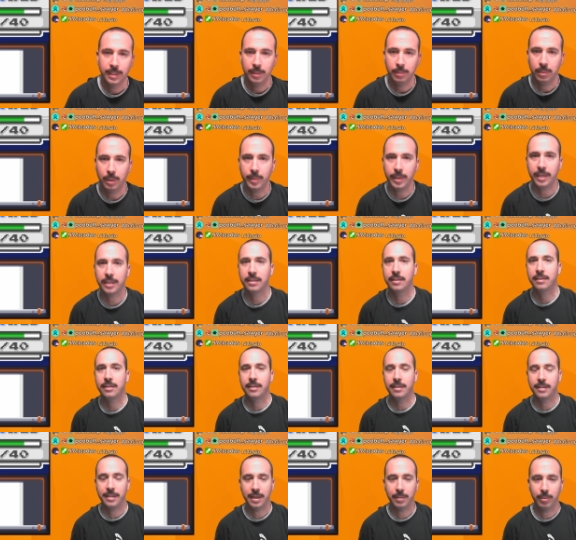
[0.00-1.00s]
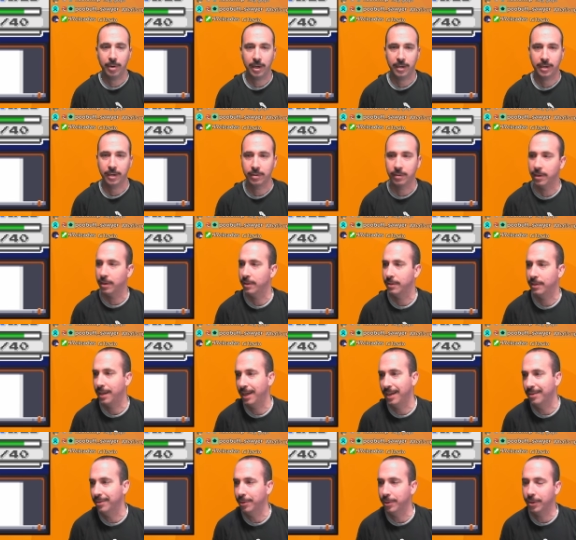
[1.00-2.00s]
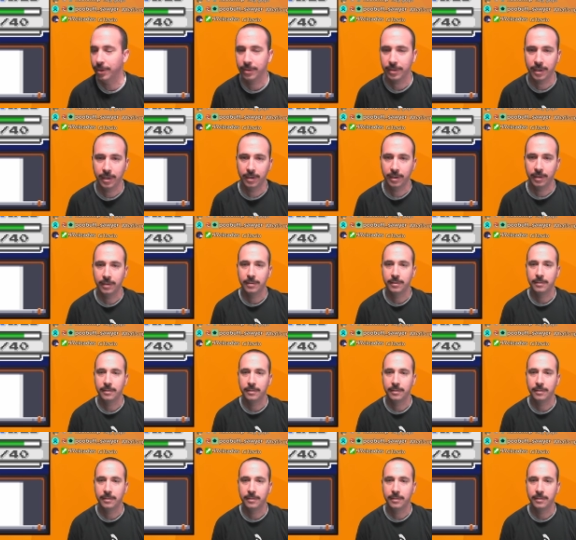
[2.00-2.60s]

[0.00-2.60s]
But because it's Team Rocket grunt, I really don't care.